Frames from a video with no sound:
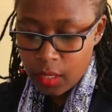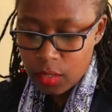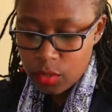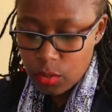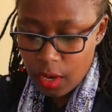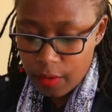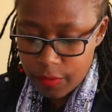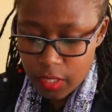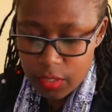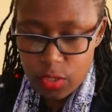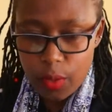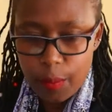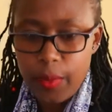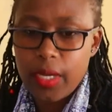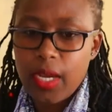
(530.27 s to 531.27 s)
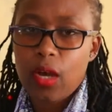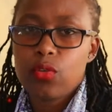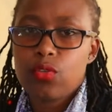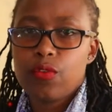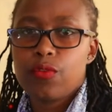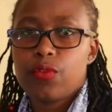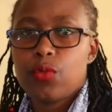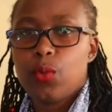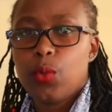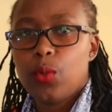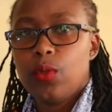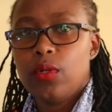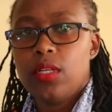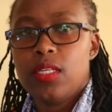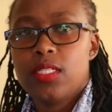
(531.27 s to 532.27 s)
So after dropping out of
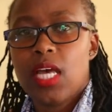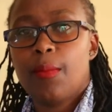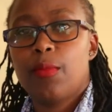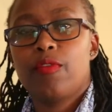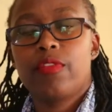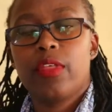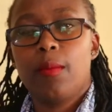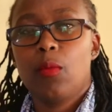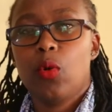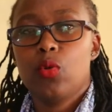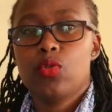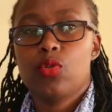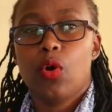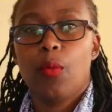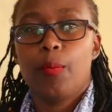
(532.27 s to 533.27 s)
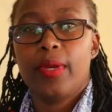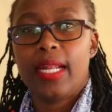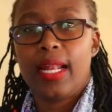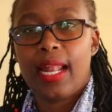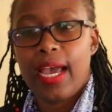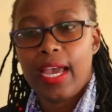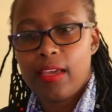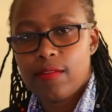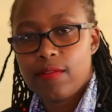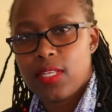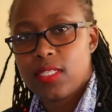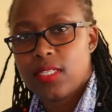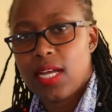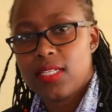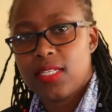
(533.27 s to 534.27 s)
school, some of them lose hope in life. They
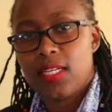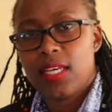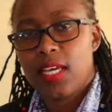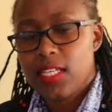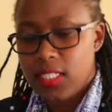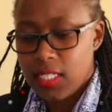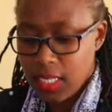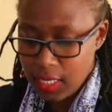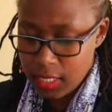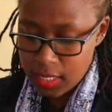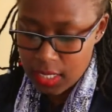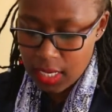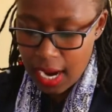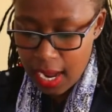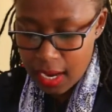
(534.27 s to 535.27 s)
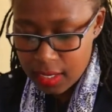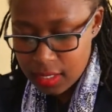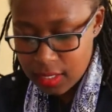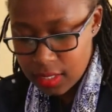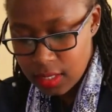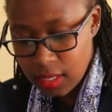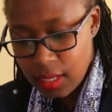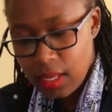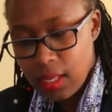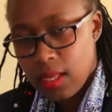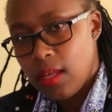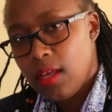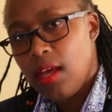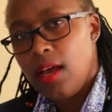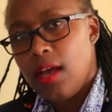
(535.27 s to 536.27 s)
start engaging in drugs.
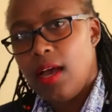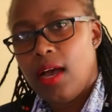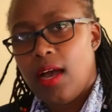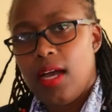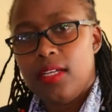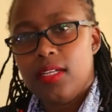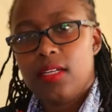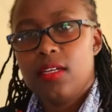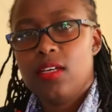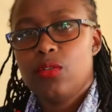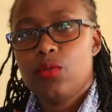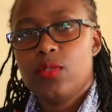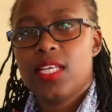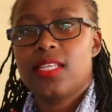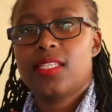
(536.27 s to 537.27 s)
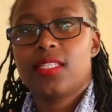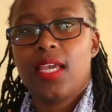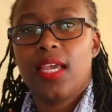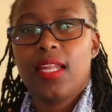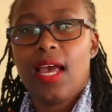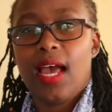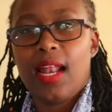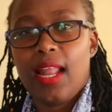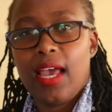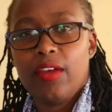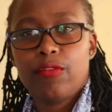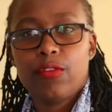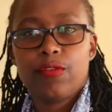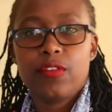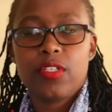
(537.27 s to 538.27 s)
And to sustain a
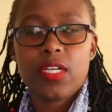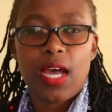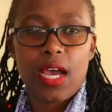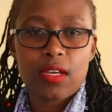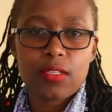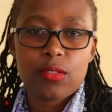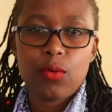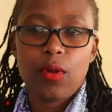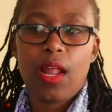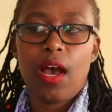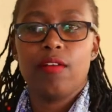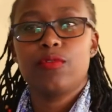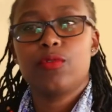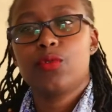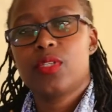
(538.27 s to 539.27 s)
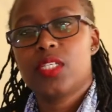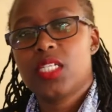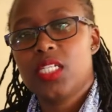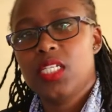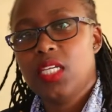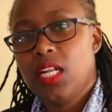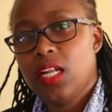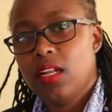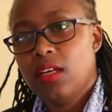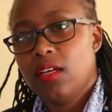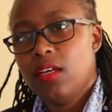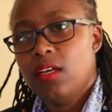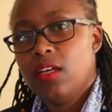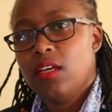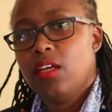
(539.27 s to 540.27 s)
life of drugs, you will have to steal
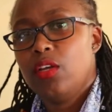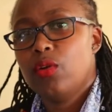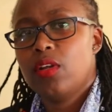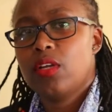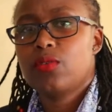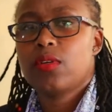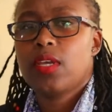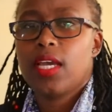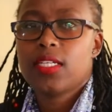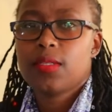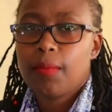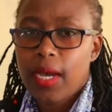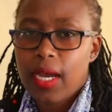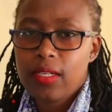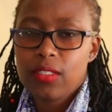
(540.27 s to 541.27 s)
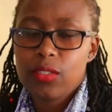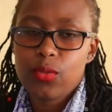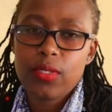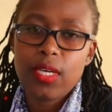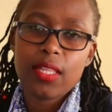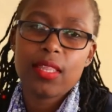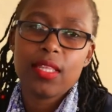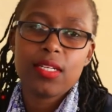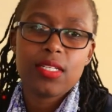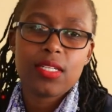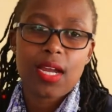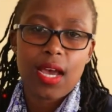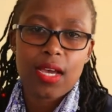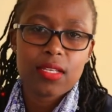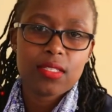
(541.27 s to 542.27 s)
in order to get money, to get the
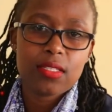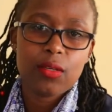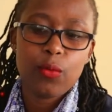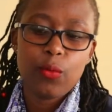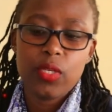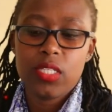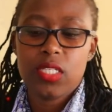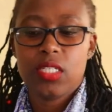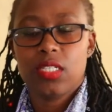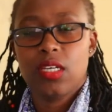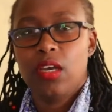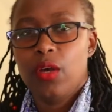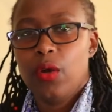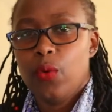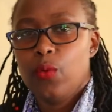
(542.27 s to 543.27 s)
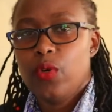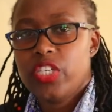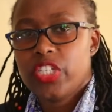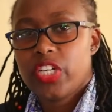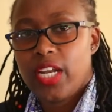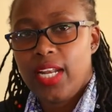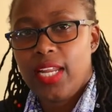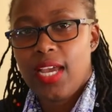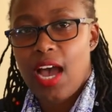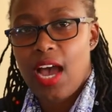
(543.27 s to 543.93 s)
drugs, which really